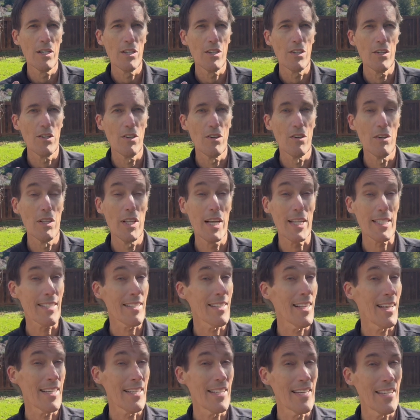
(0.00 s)
you're less
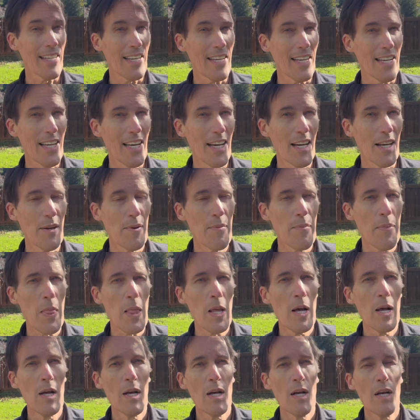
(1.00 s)
likely to get hit.
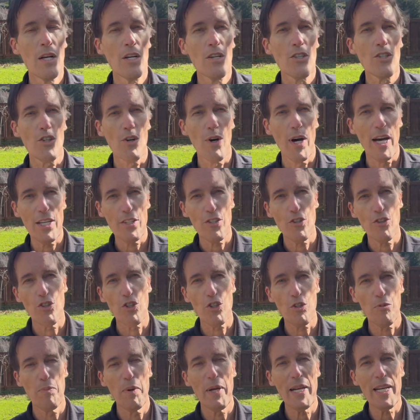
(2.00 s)
So as you're
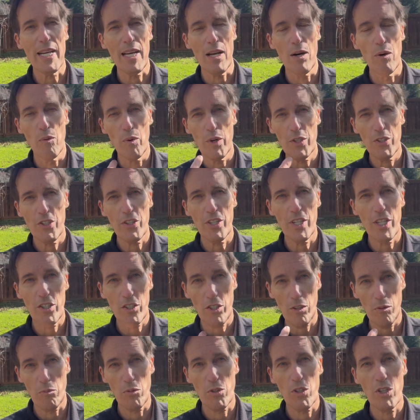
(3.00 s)
spinning it, once you get
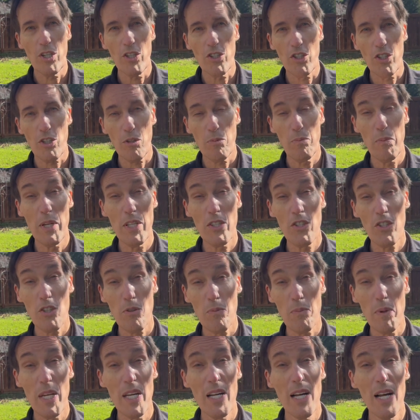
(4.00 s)
some good spin
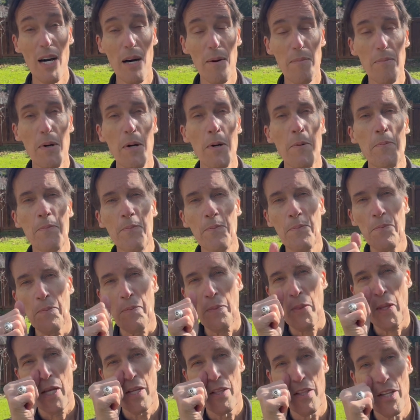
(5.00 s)
speed up,
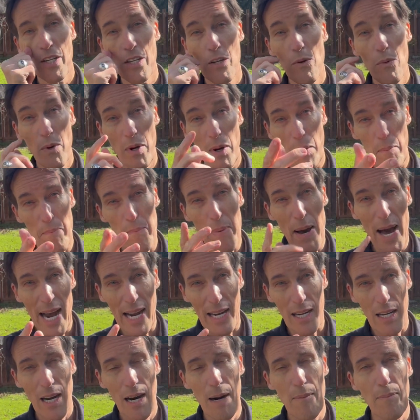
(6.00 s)
then you want to
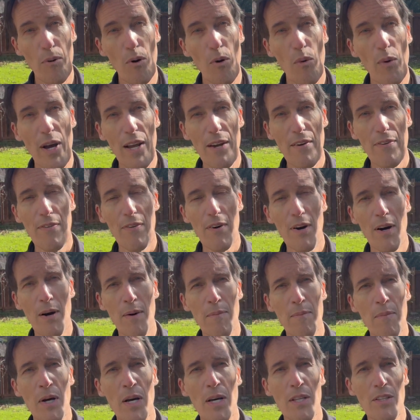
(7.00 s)
back up away
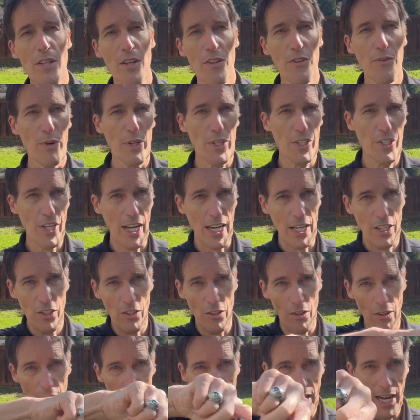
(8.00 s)
from the 3
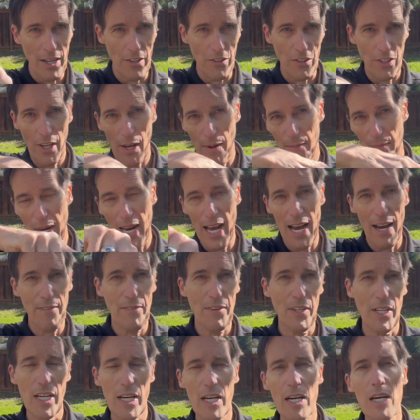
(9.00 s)
sectional guys coming
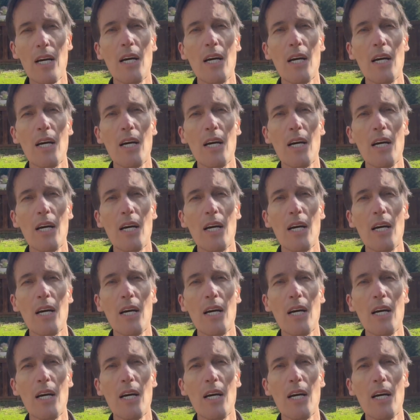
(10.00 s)
after you.